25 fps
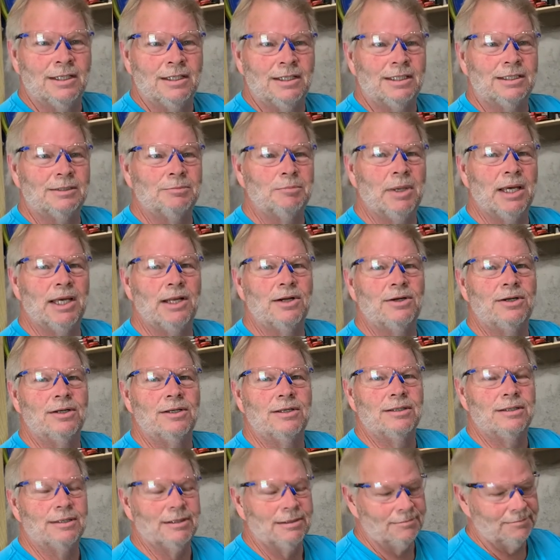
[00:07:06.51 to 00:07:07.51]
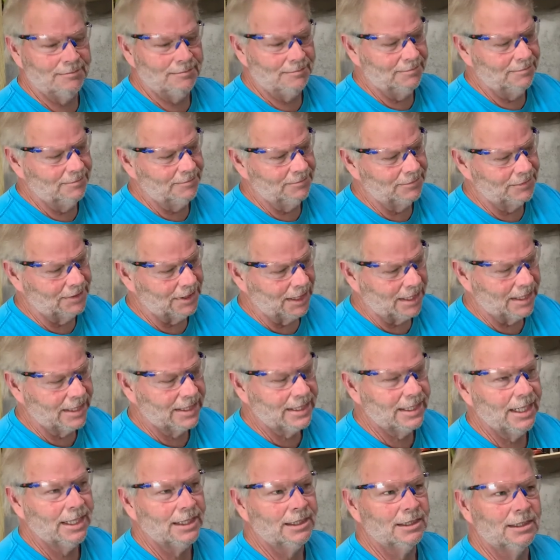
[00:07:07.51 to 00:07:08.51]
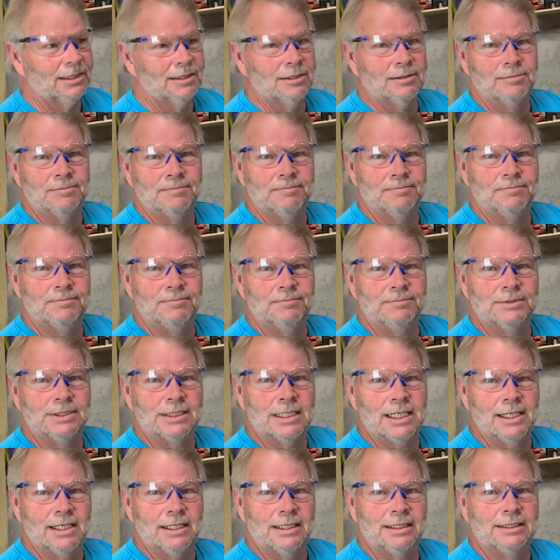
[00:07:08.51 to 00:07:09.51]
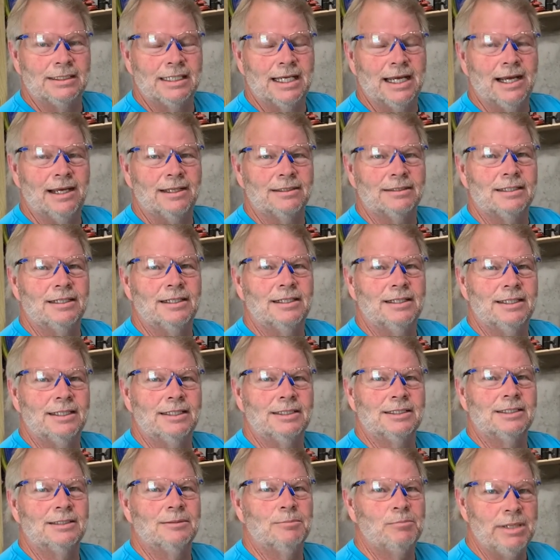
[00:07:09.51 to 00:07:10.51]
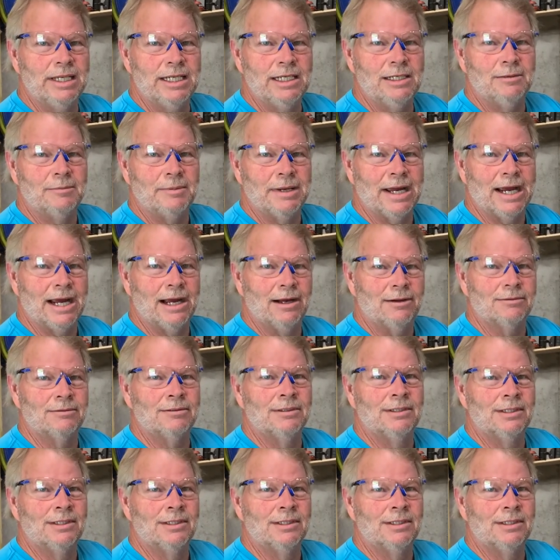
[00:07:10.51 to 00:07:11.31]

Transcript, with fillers: it's better to cut the studs out than it is to beat them out.